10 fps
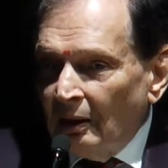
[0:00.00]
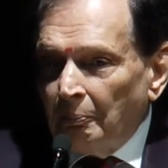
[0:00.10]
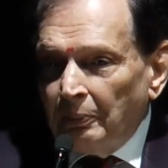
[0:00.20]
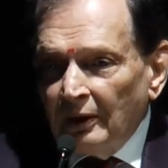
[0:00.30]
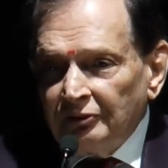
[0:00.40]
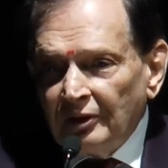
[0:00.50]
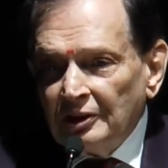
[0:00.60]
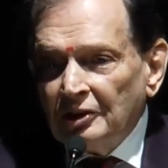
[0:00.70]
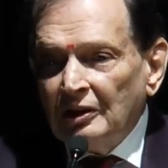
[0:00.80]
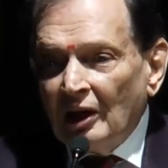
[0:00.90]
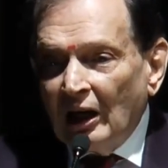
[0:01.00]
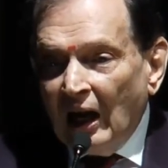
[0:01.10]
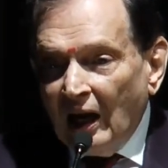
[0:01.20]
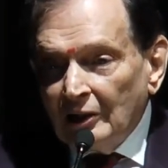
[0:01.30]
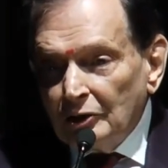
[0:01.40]
A perforation in a
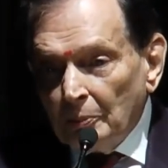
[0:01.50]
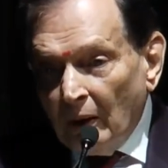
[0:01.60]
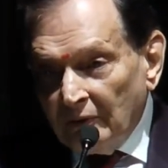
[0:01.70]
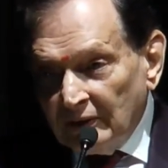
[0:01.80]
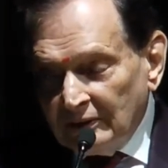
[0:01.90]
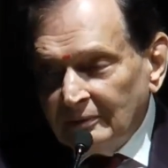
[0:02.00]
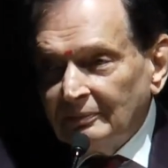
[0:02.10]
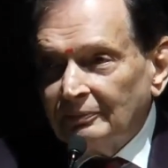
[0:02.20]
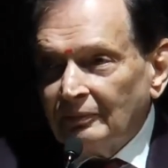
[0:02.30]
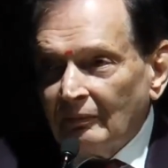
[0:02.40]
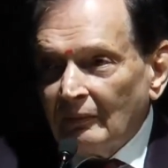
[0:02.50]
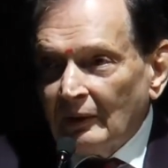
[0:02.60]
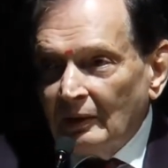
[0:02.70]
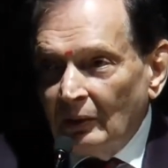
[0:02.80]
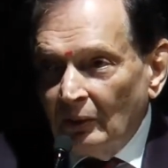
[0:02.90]
large bowel,
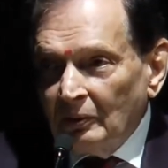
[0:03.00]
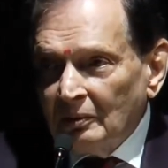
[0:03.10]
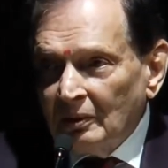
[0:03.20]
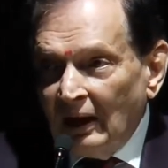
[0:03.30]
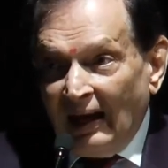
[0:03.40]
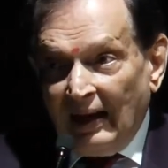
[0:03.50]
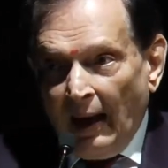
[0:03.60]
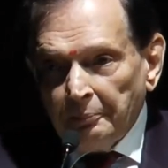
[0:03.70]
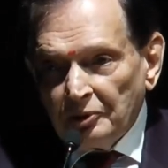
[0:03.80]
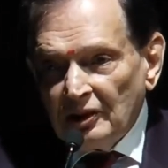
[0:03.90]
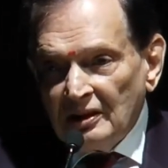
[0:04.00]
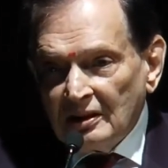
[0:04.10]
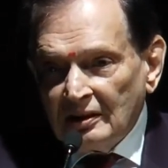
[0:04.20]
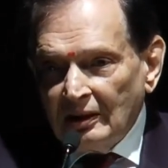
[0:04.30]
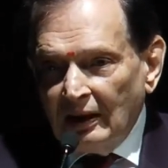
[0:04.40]
an
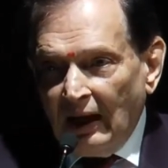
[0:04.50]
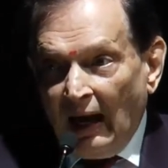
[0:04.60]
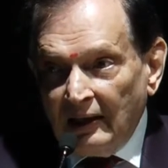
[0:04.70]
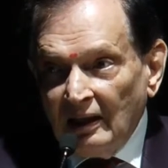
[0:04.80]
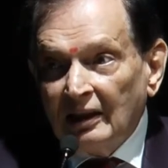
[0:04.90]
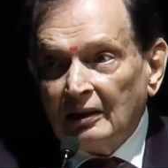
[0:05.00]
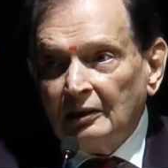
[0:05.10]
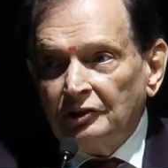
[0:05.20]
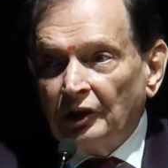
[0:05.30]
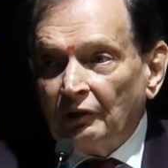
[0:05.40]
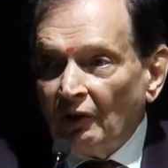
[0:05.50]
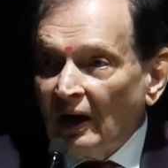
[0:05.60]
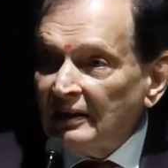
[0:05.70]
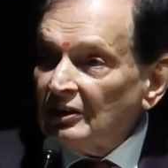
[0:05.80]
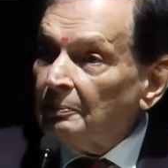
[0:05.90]
abscess and a little
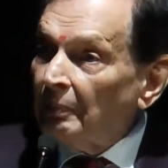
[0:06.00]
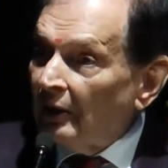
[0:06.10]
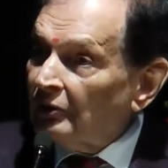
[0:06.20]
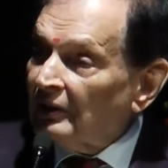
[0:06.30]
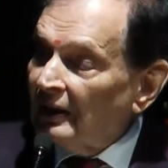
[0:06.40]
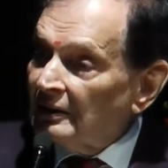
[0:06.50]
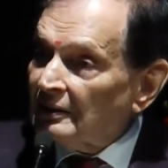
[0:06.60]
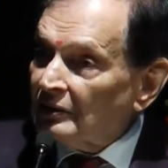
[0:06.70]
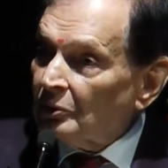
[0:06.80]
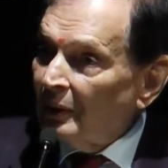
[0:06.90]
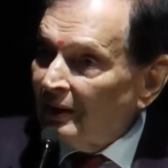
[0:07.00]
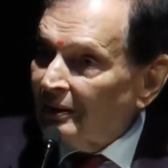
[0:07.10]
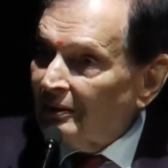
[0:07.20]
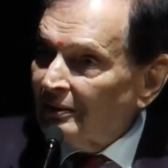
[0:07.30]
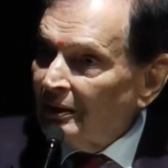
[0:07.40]
generalized peritonitis as well.
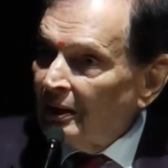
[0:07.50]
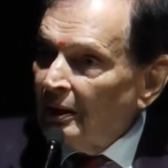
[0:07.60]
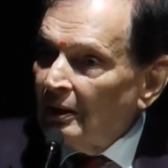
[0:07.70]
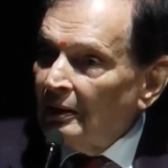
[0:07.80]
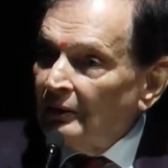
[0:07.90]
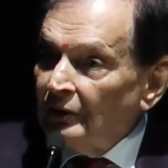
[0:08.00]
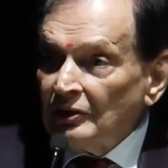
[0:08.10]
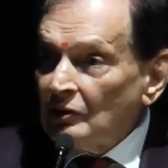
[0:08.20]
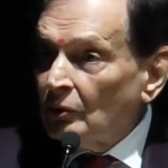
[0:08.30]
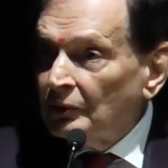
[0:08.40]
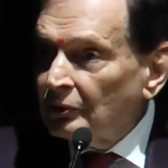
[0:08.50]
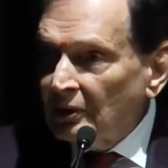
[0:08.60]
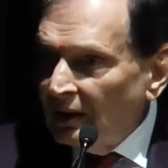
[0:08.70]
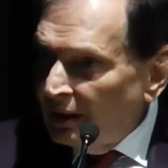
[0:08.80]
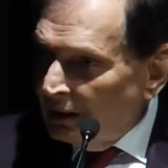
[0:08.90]
This is going to
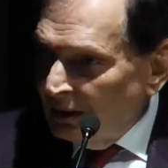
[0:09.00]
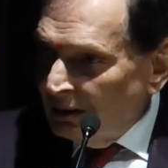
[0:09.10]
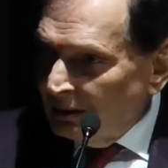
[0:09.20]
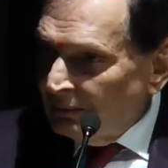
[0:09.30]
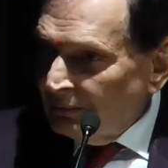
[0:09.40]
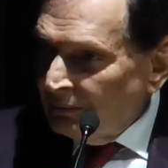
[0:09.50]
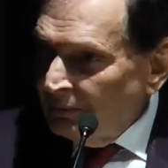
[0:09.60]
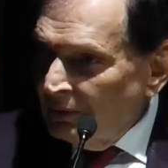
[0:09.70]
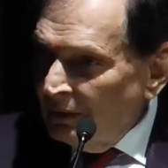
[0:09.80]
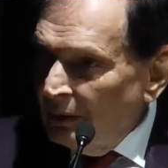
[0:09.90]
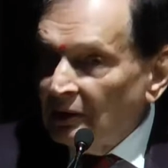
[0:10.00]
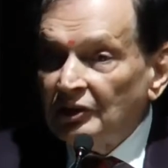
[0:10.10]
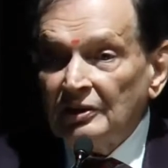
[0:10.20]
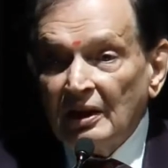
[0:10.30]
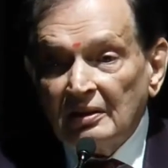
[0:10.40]
kill her.
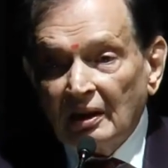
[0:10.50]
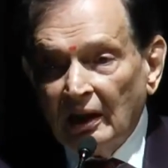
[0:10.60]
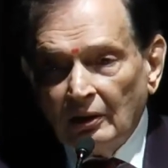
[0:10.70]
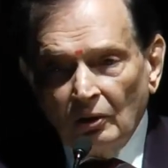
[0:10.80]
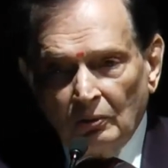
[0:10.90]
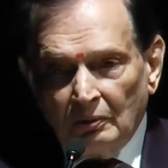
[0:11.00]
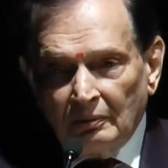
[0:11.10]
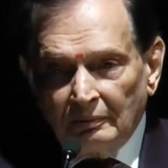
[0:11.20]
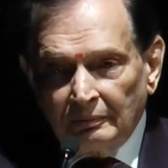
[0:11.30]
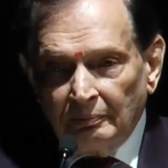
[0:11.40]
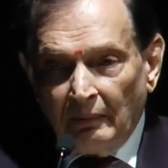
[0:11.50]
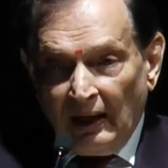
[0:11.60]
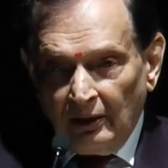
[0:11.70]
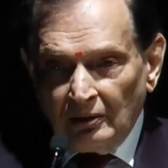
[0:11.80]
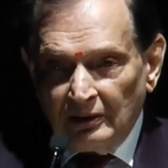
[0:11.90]
She says again, no,
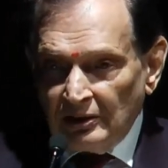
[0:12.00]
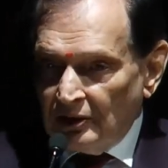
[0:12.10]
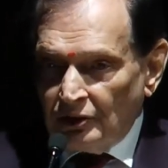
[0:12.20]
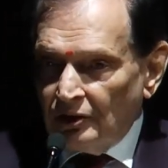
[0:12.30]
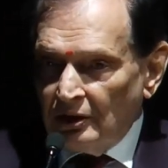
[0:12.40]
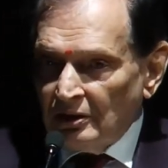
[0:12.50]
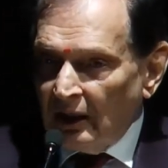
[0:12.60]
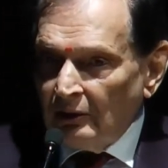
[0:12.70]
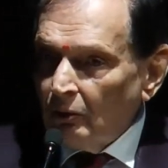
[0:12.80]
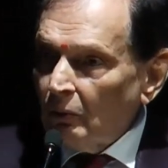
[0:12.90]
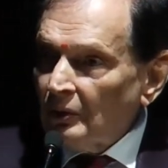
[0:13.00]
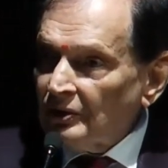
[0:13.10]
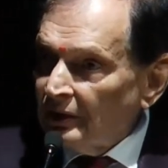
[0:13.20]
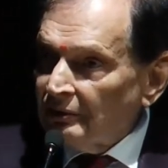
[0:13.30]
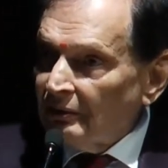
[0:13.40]
my decision is I don't want
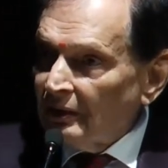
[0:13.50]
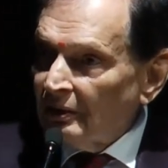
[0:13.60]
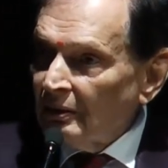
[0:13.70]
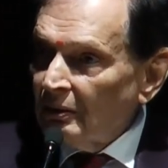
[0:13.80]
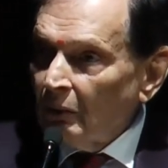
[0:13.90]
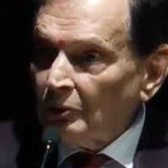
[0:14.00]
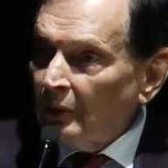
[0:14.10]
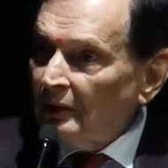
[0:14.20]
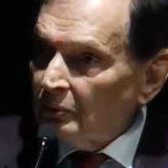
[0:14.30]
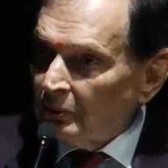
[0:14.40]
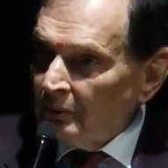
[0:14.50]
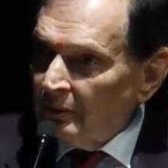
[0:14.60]
surgery. What do I do?